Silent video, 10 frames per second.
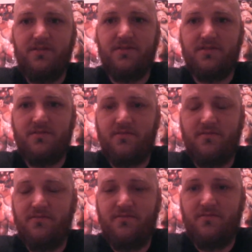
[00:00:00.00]
just
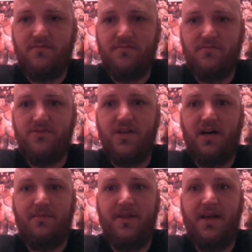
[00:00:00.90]

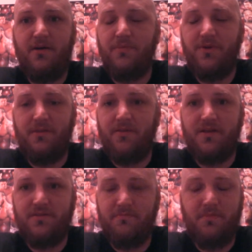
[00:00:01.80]
jobbed out pretty
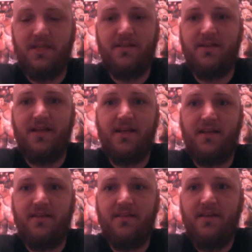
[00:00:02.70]
much and beat to
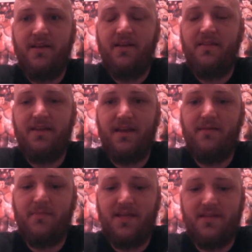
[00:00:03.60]
death, then that
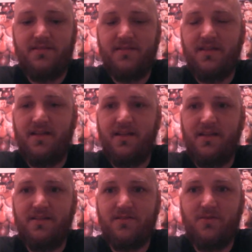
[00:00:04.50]
means that
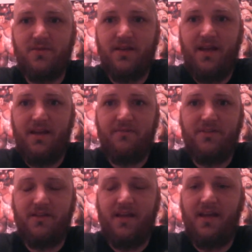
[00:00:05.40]
it's going to
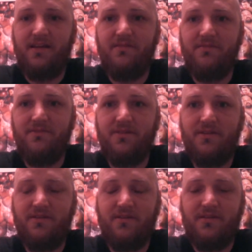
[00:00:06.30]
have
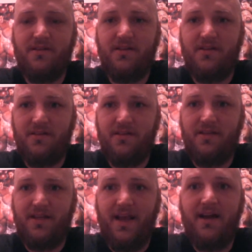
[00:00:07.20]

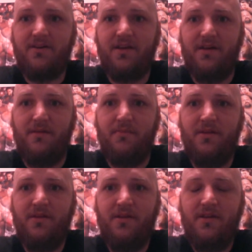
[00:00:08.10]
an outcome,
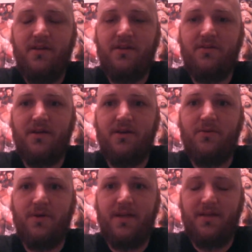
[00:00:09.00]

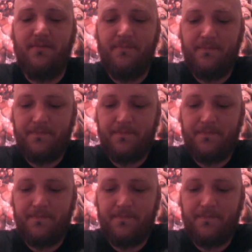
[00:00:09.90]
and